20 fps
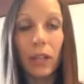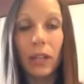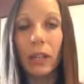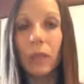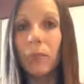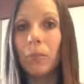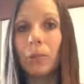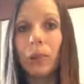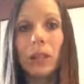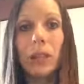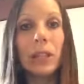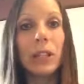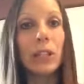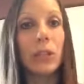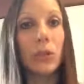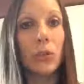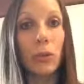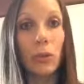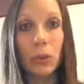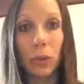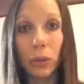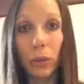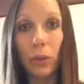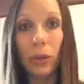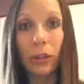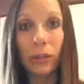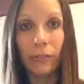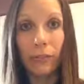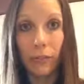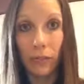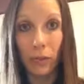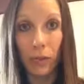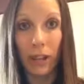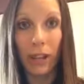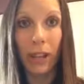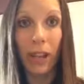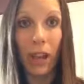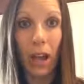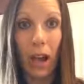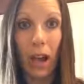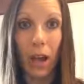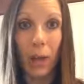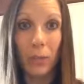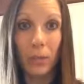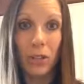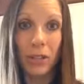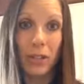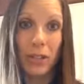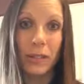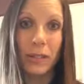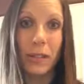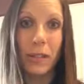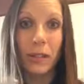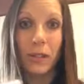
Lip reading: completely gluten-free options.